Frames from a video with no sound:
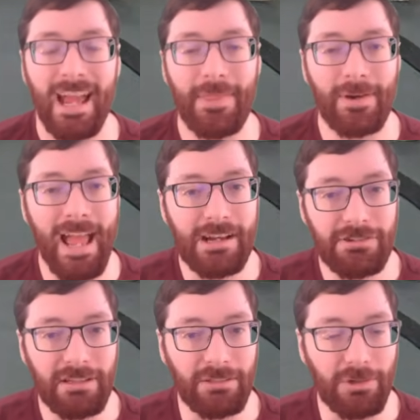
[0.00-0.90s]
and they're
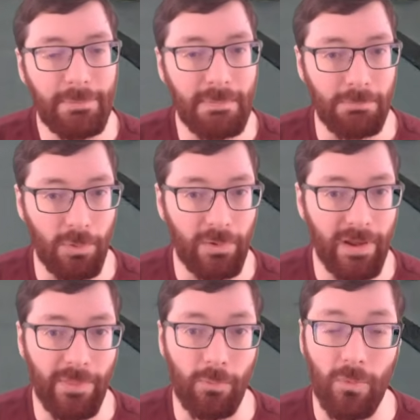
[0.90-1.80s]
actually a little bit more
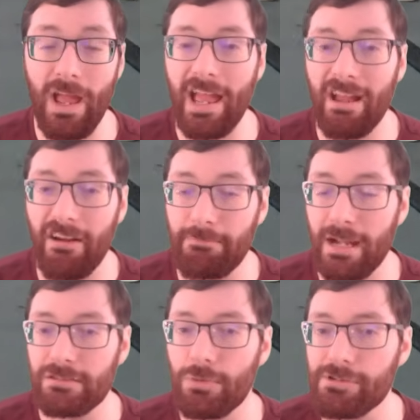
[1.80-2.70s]
in the way of
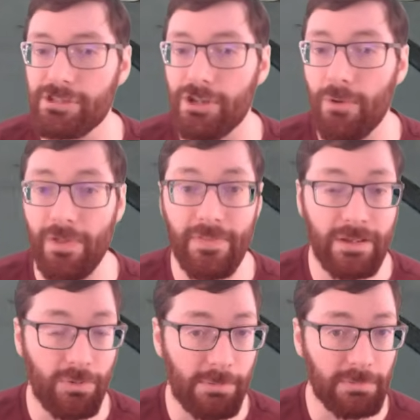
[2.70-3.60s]
my torso than
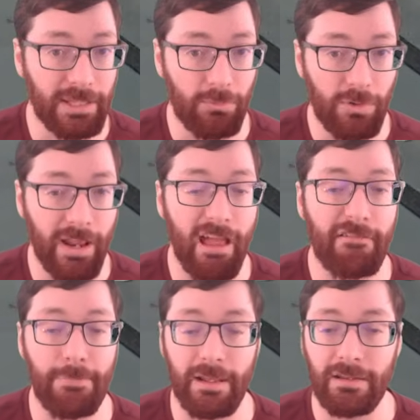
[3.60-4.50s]
they normally would
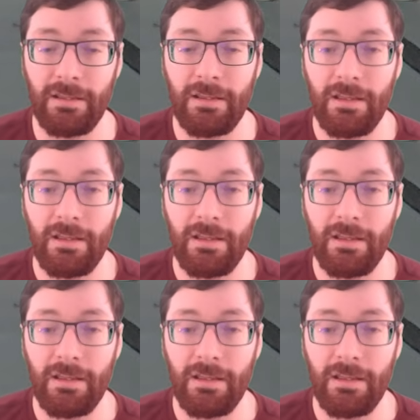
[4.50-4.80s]
have been.